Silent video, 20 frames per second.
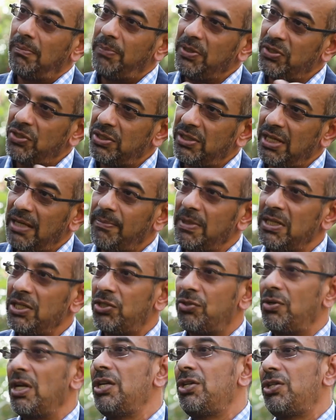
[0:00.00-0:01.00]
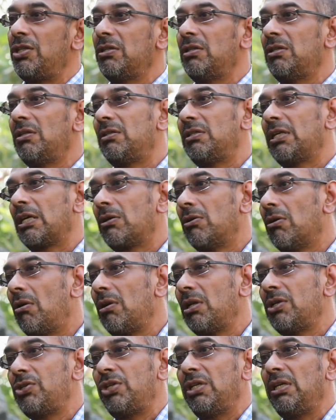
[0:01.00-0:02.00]
business administration,
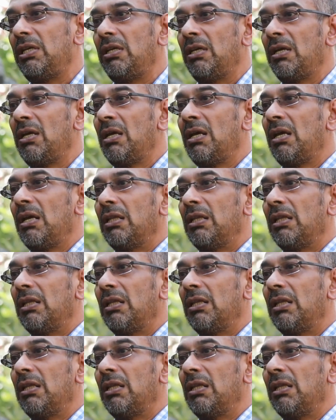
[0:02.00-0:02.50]
technology.